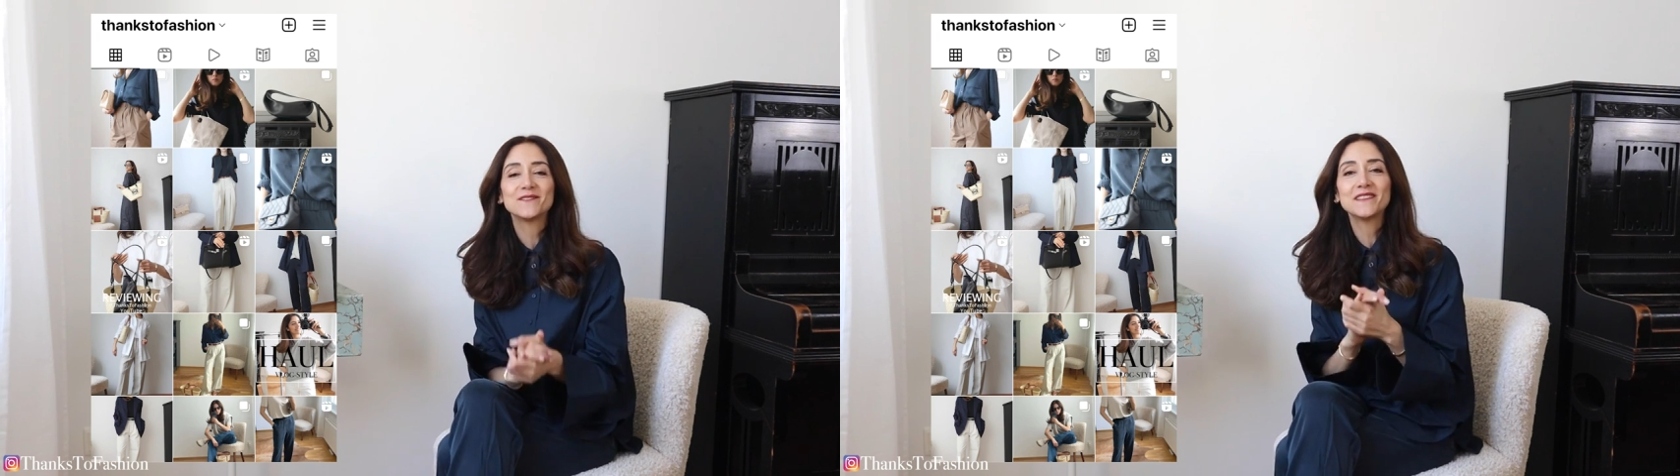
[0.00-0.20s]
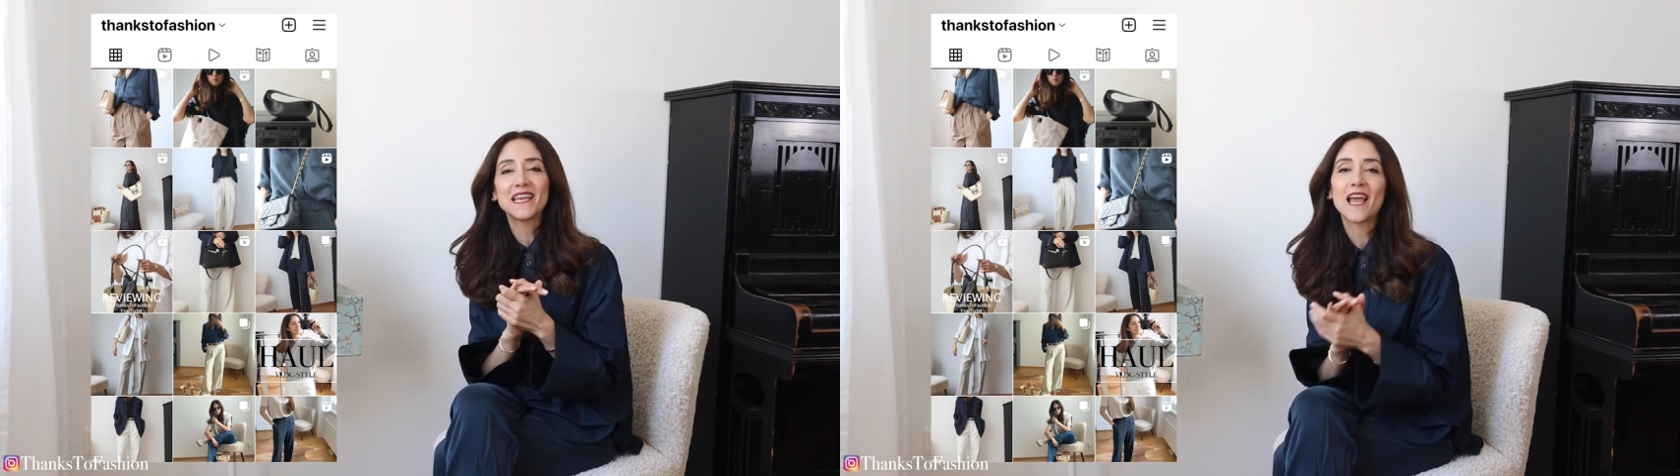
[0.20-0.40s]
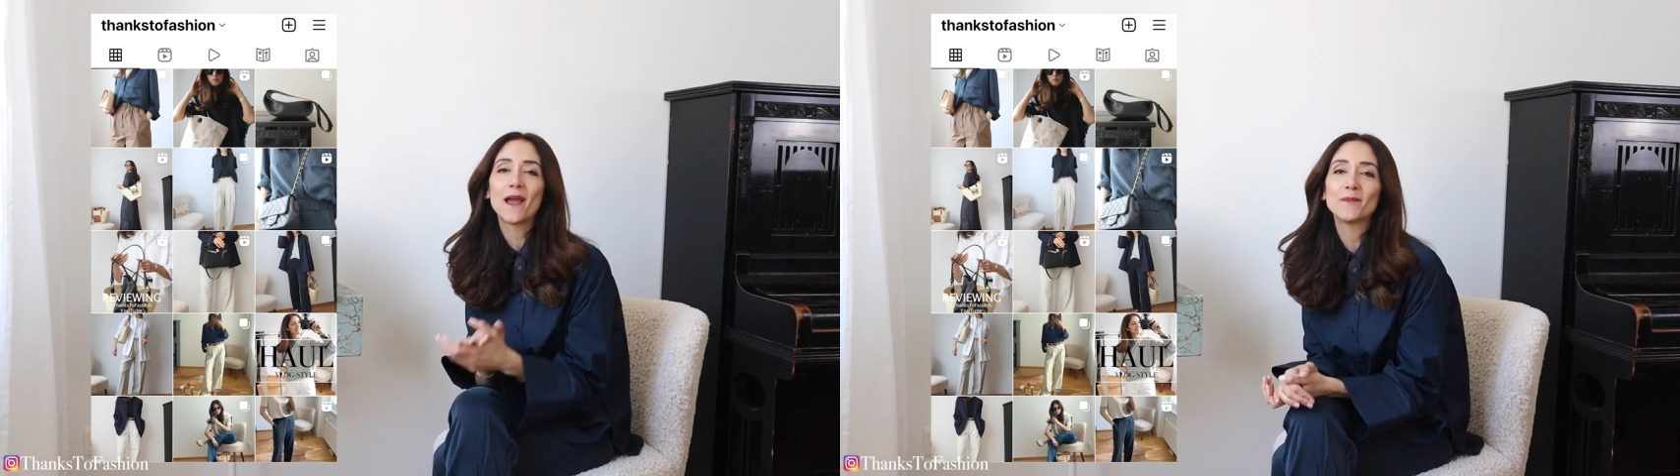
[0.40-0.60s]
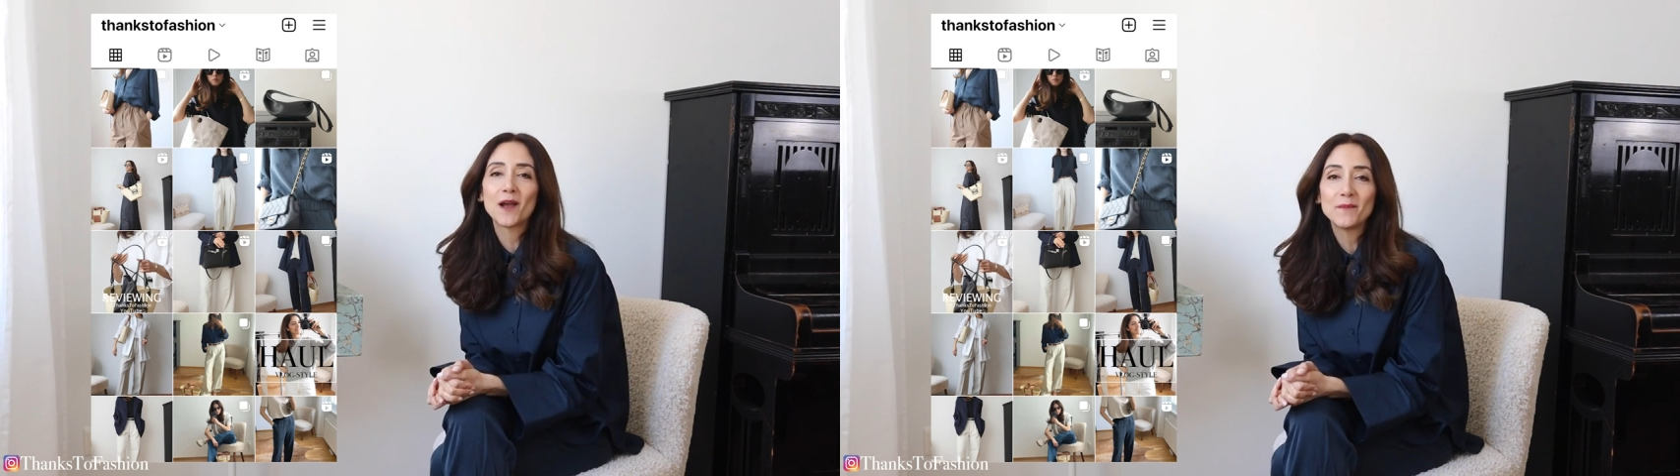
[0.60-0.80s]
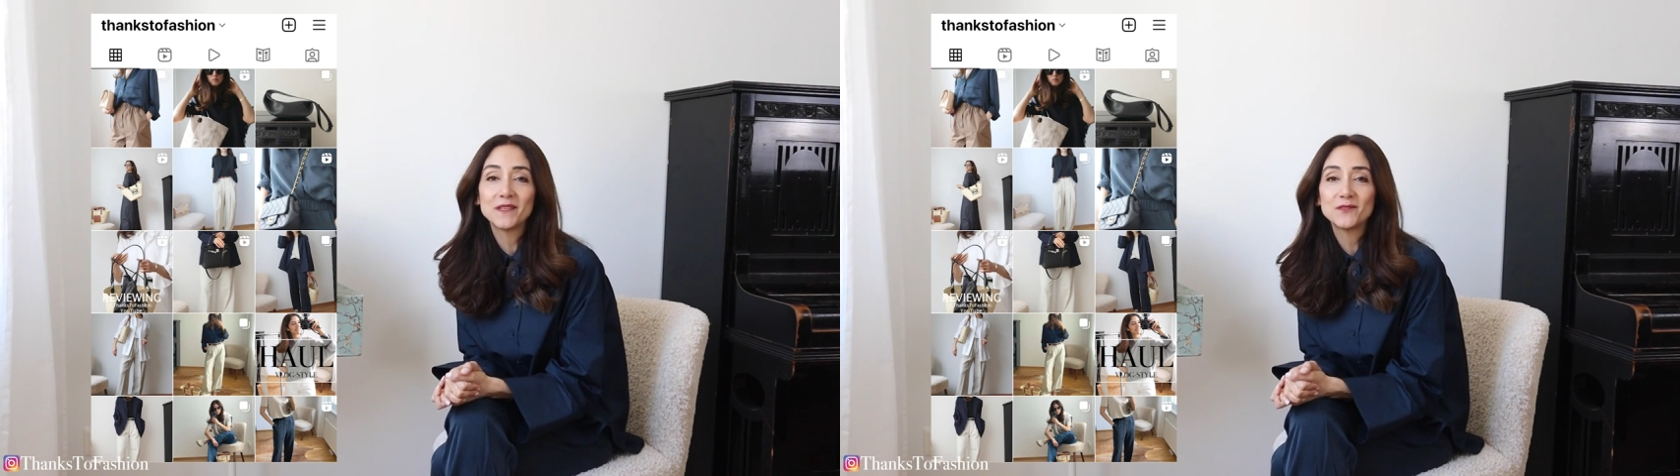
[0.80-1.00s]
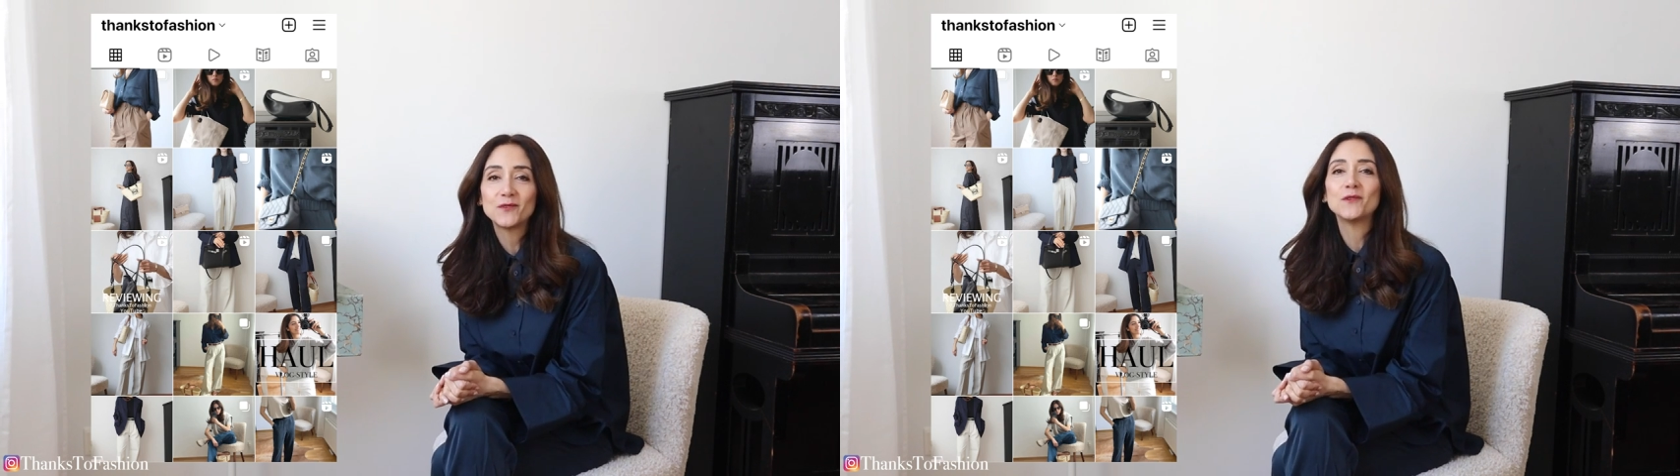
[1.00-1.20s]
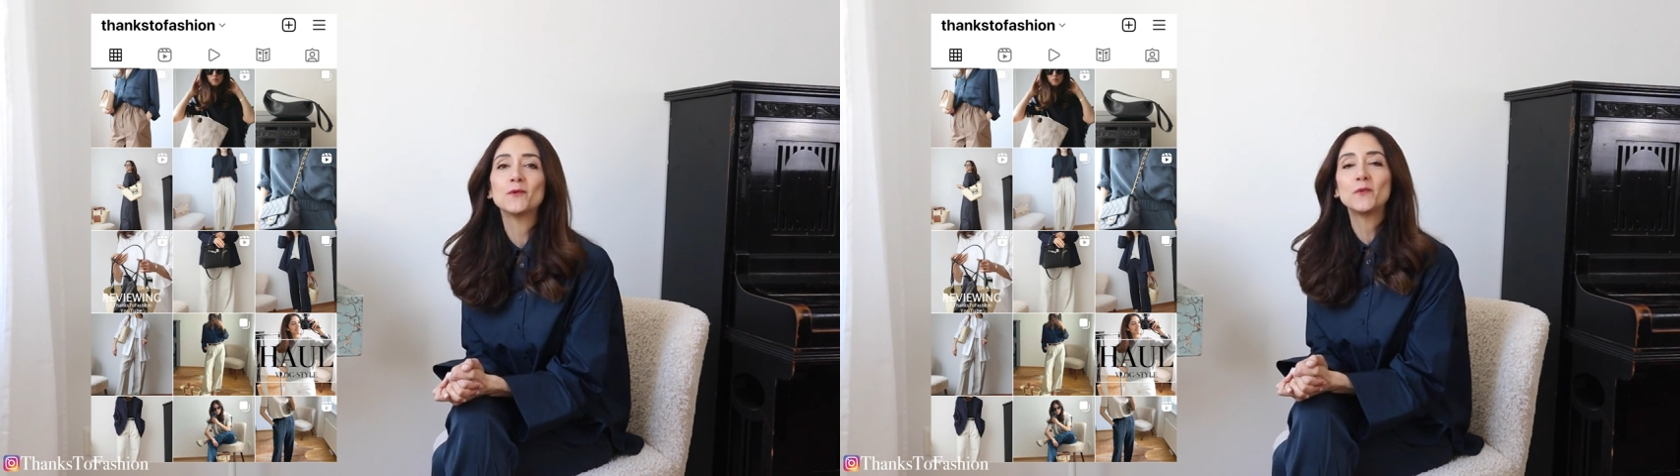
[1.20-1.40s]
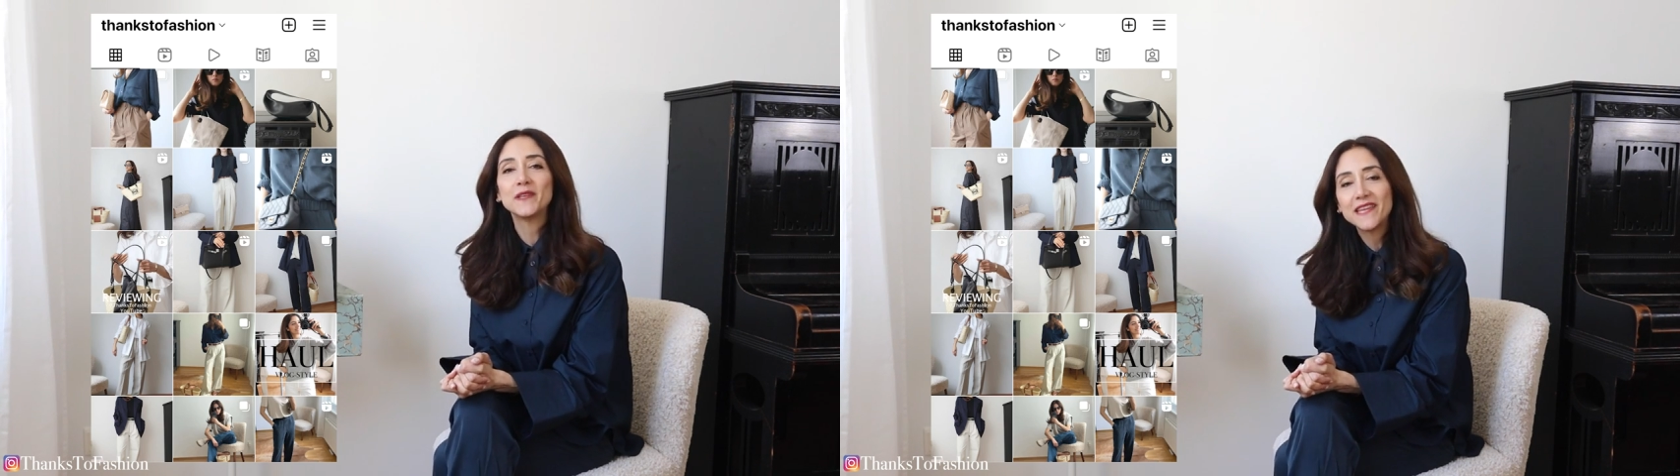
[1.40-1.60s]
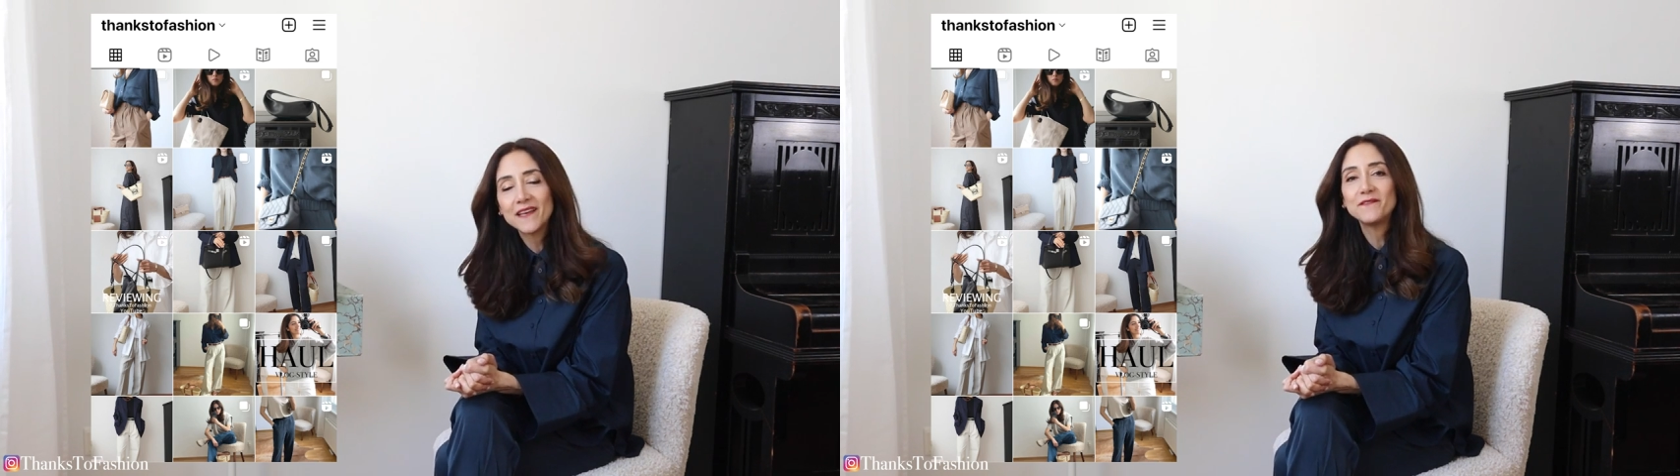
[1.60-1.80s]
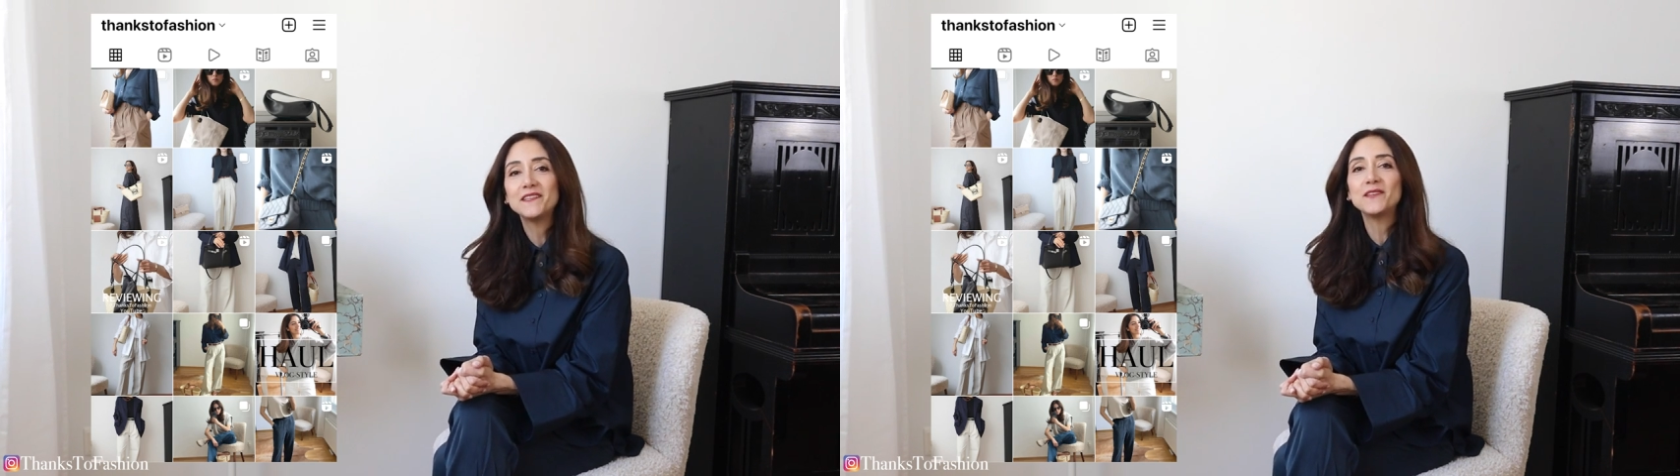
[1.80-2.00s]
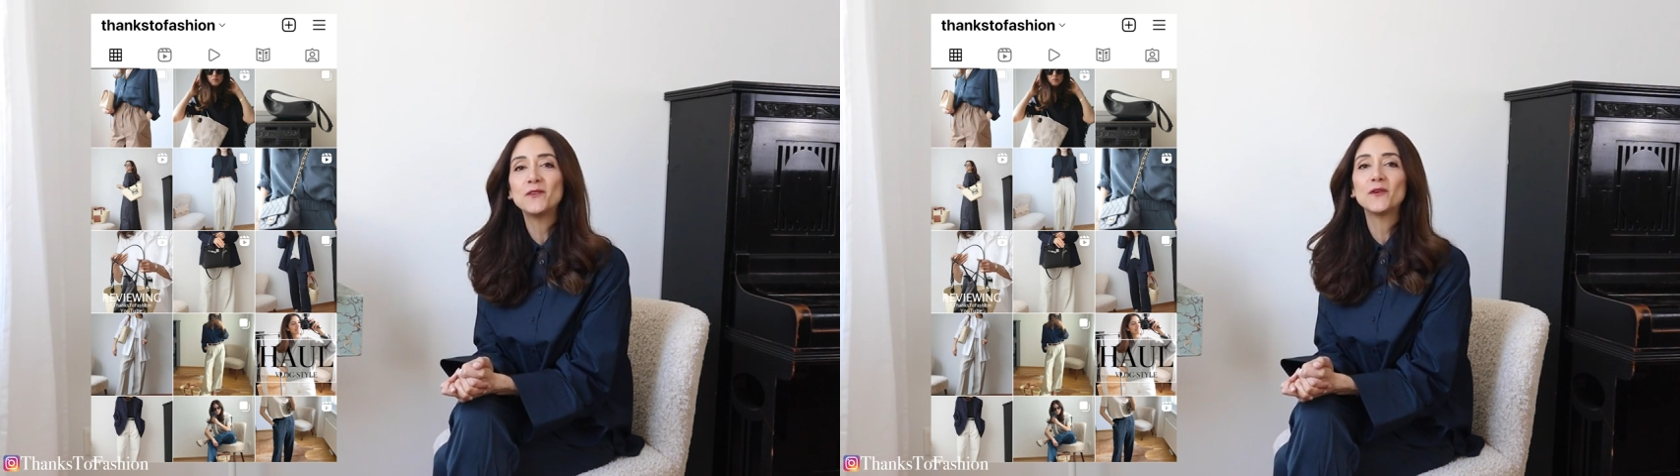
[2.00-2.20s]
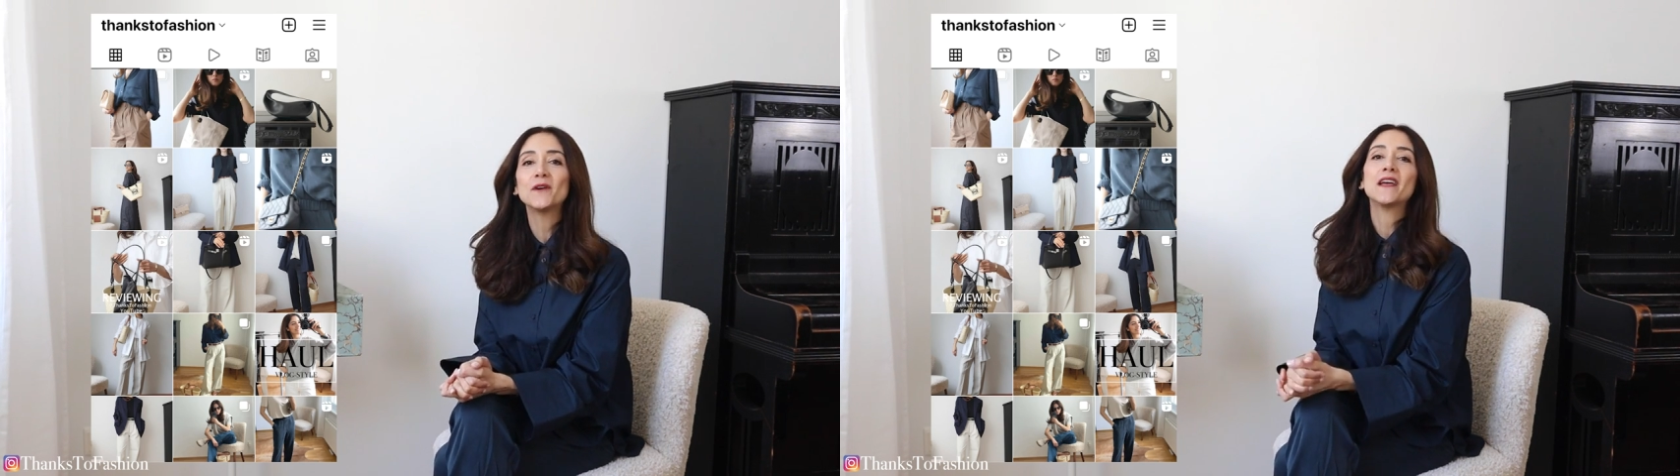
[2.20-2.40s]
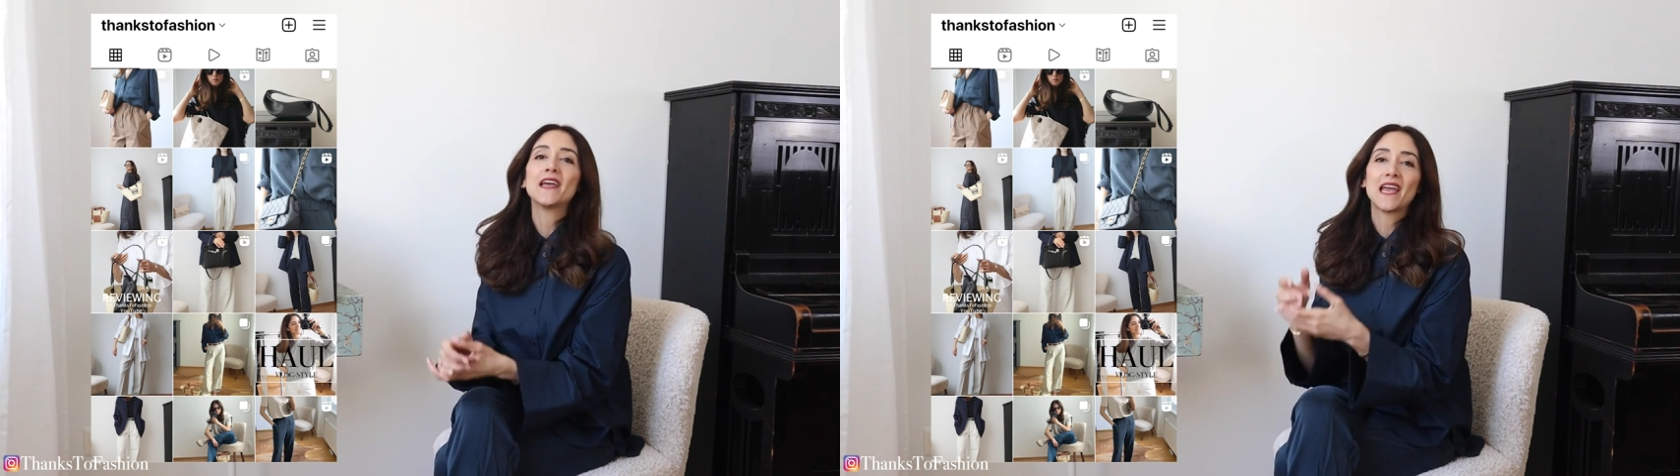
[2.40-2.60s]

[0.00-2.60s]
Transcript: Today I'm coming to you with a video